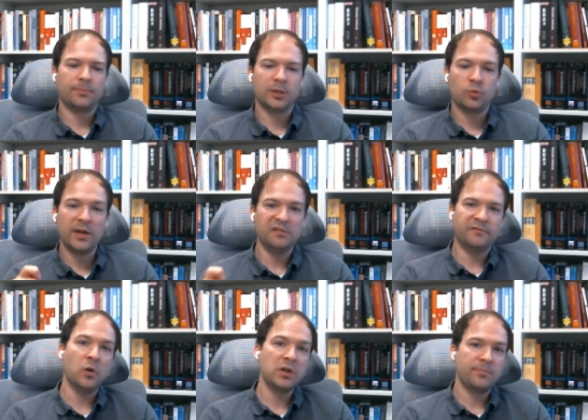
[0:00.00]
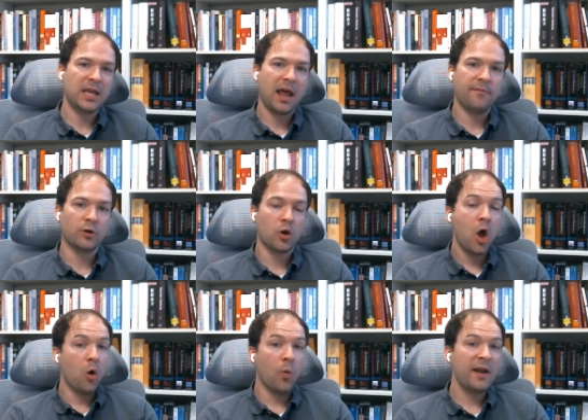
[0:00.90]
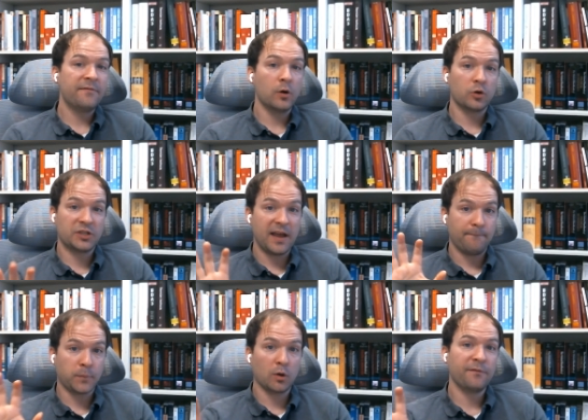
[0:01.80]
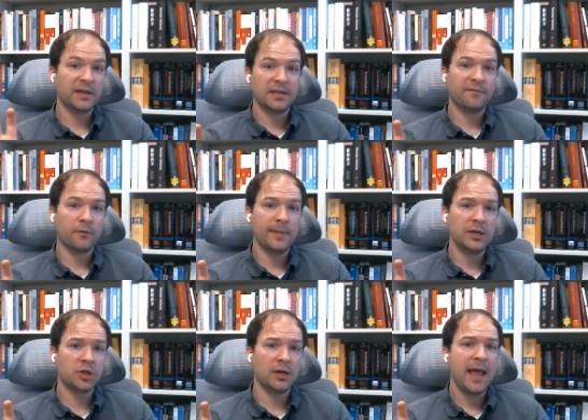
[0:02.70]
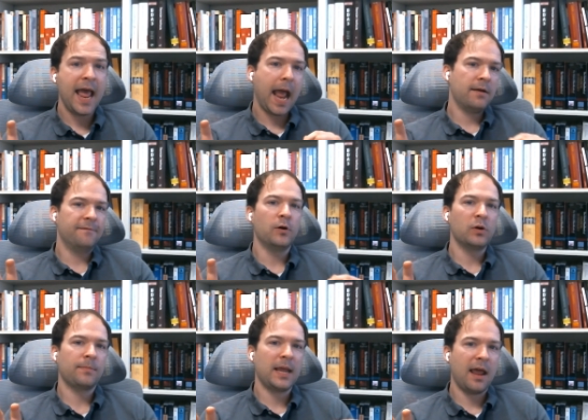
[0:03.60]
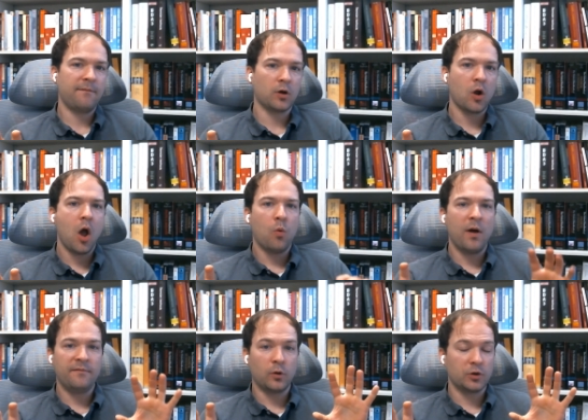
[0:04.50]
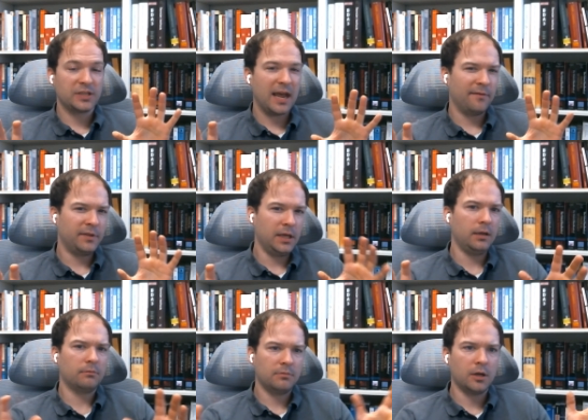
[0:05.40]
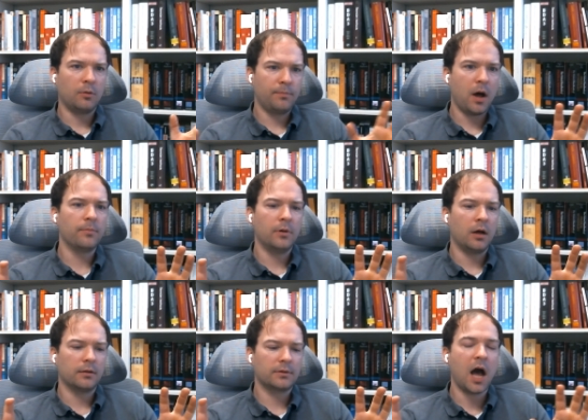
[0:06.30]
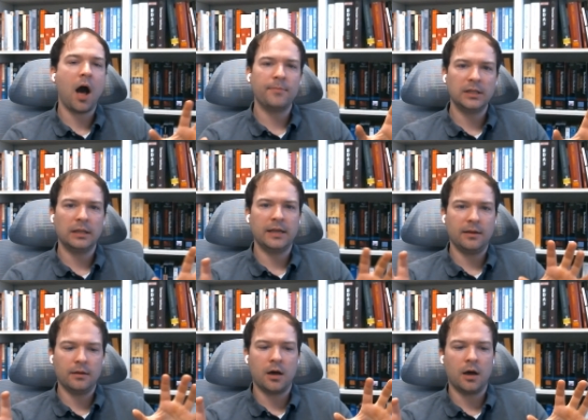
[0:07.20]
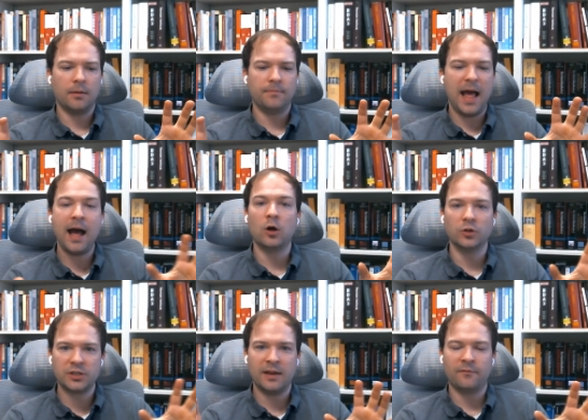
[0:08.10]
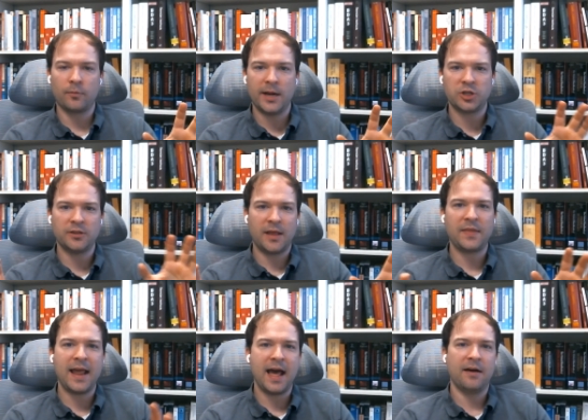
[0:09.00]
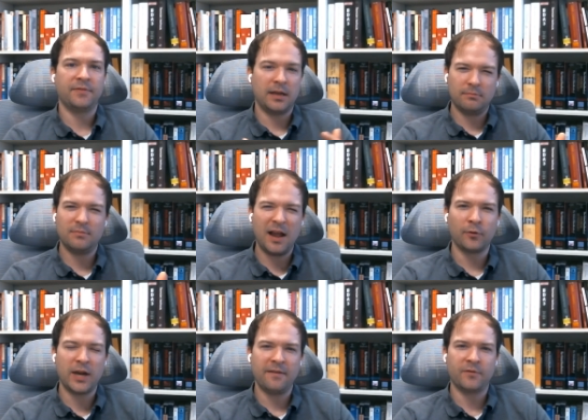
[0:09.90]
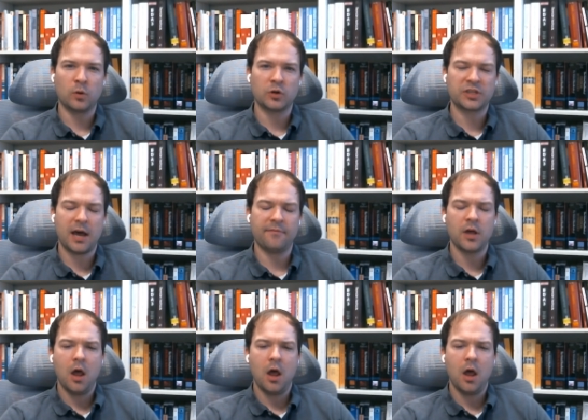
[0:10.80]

between voting behavior when voters have perfect information and voting behavior when voters have the commonly held information that they have, that everyday voters have,